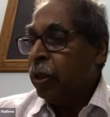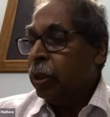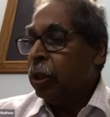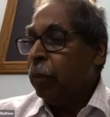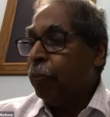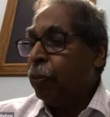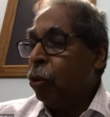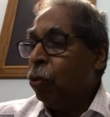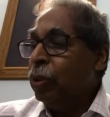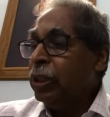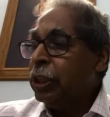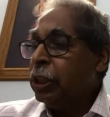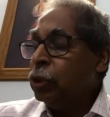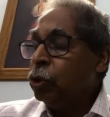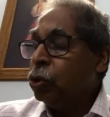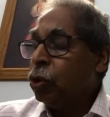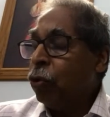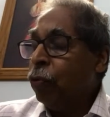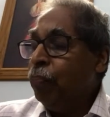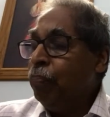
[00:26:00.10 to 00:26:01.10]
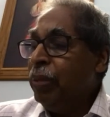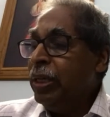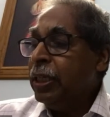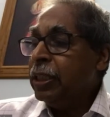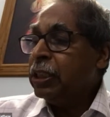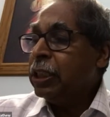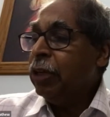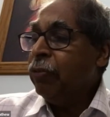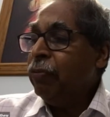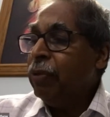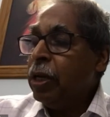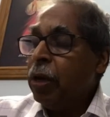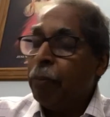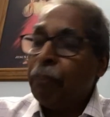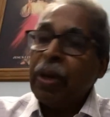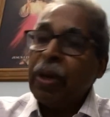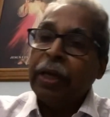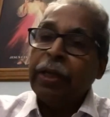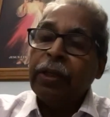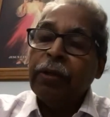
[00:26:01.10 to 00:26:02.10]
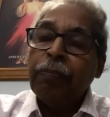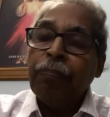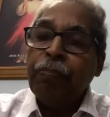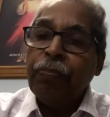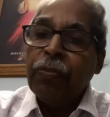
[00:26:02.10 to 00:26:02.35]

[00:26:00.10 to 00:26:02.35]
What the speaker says: the provisions of BSA will apply